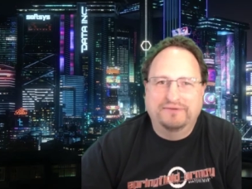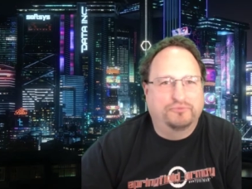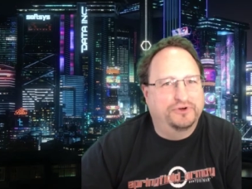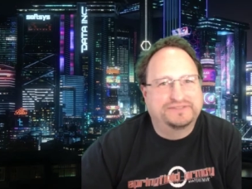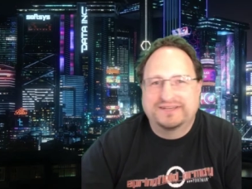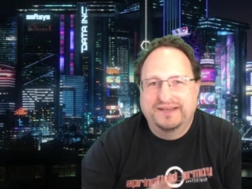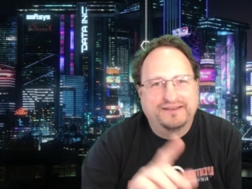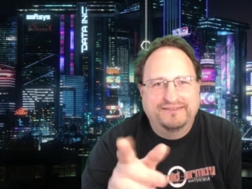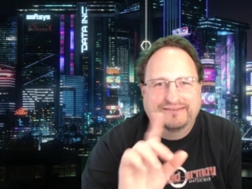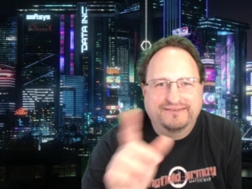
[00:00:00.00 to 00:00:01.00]
hit points
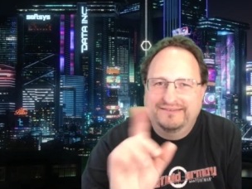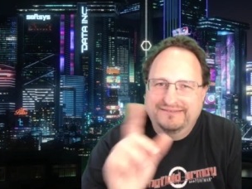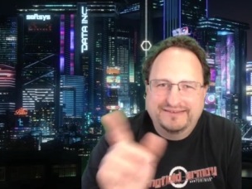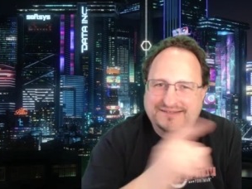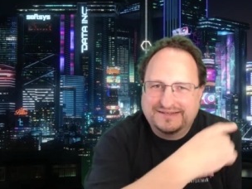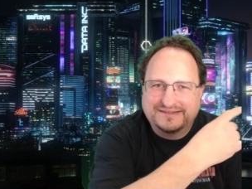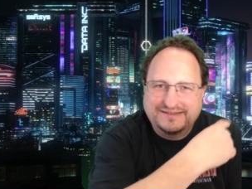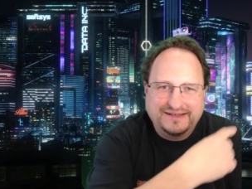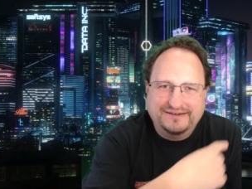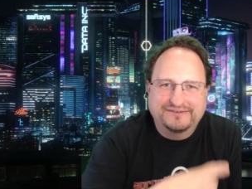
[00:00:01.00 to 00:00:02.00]
this
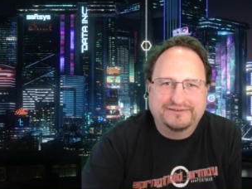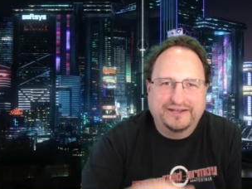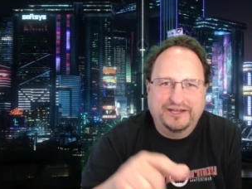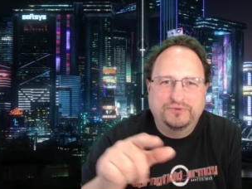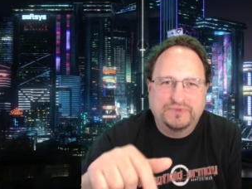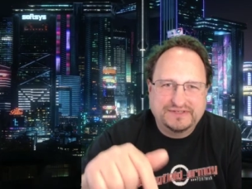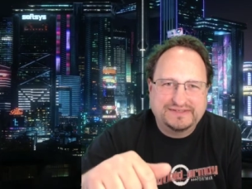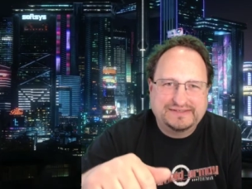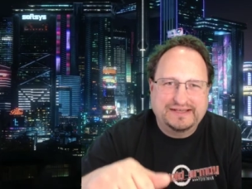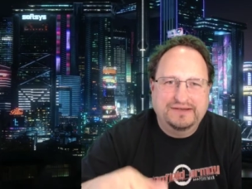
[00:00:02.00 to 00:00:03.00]
isn't that other game.
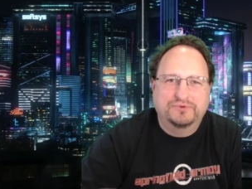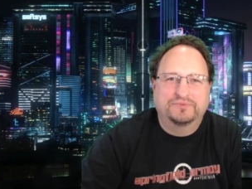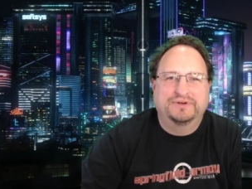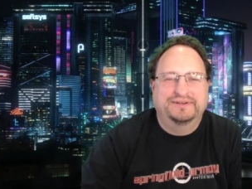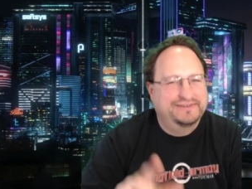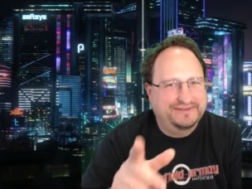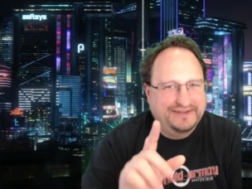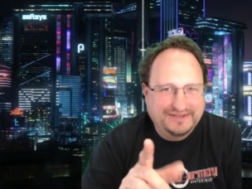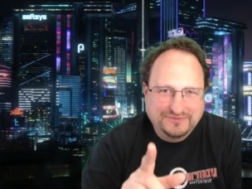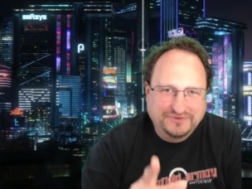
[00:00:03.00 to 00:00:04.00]
This is Cyberpunk.
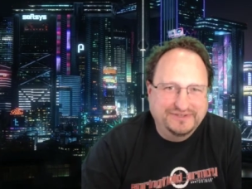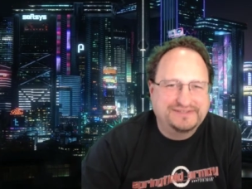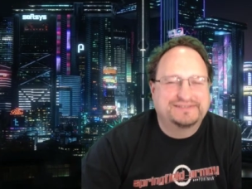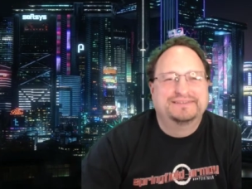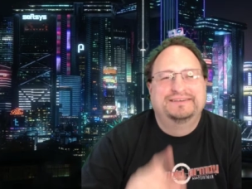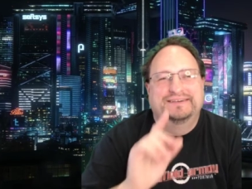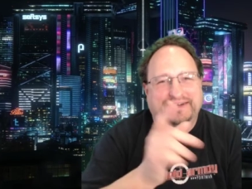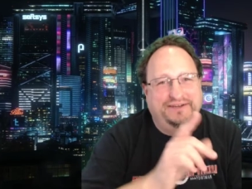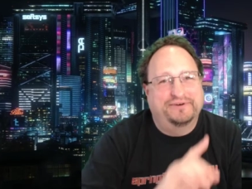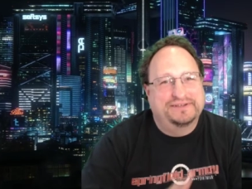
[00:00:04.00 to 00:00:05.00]
They're not hit points.
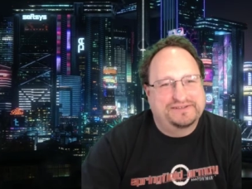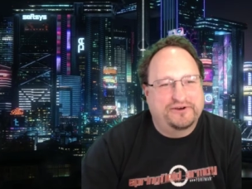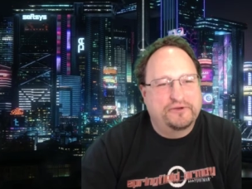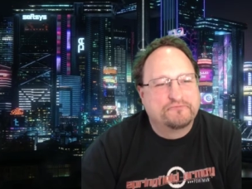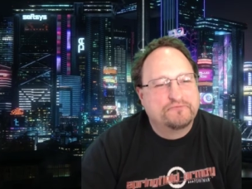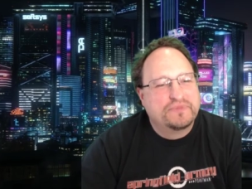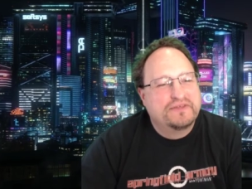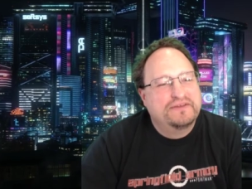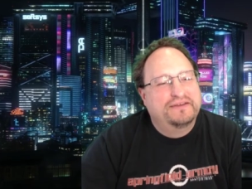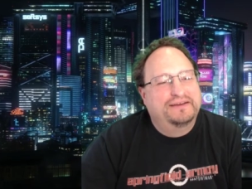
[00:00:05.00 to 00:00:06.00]
Anyway, sorry.
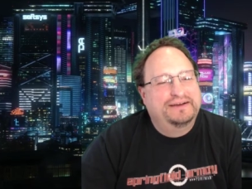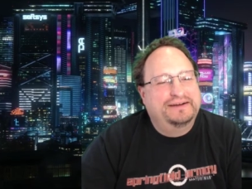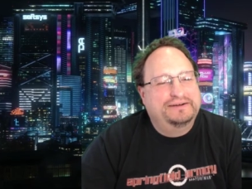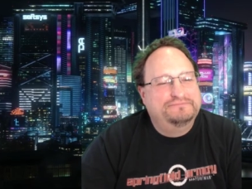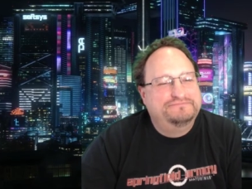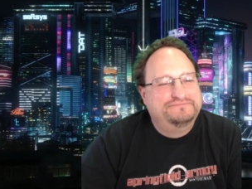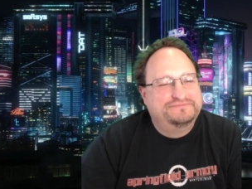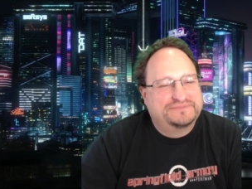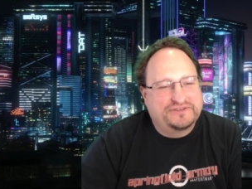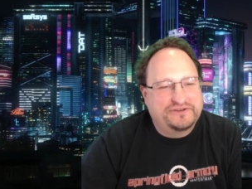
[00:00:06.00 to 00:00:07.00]
Um,
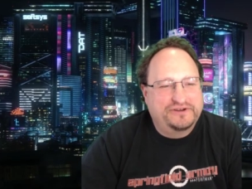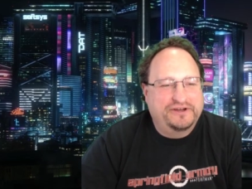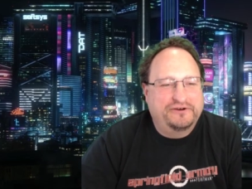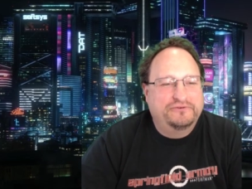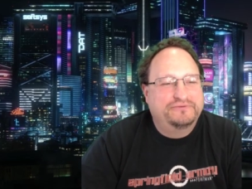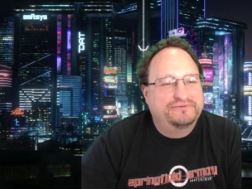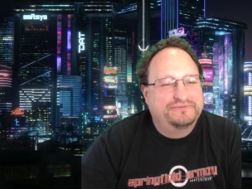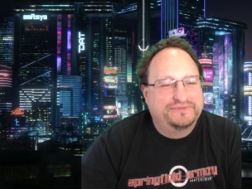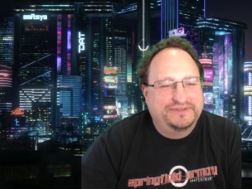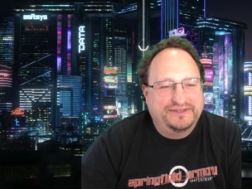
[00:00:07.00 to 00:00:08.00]
so there you go.
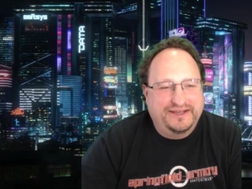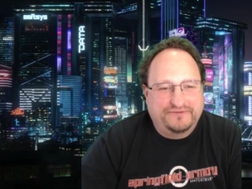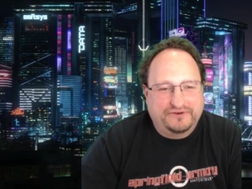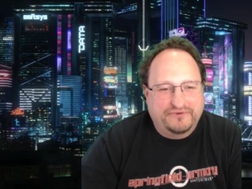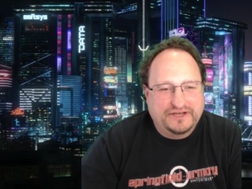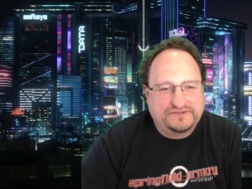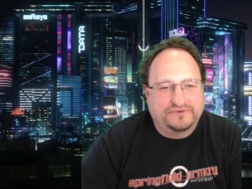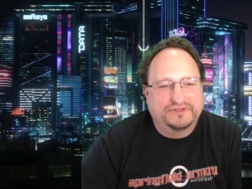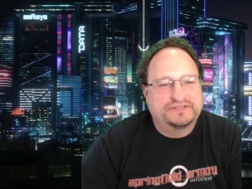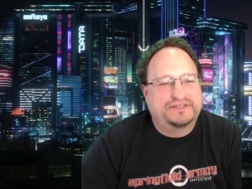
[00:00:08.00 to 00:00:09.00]
You have to
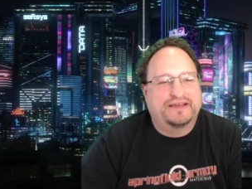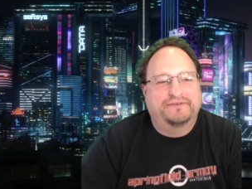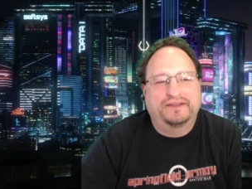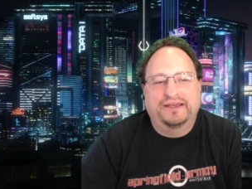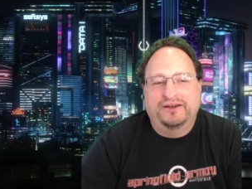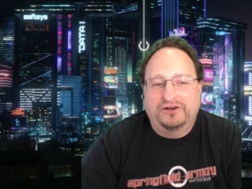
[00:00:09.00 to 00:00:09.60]
rest for at least half a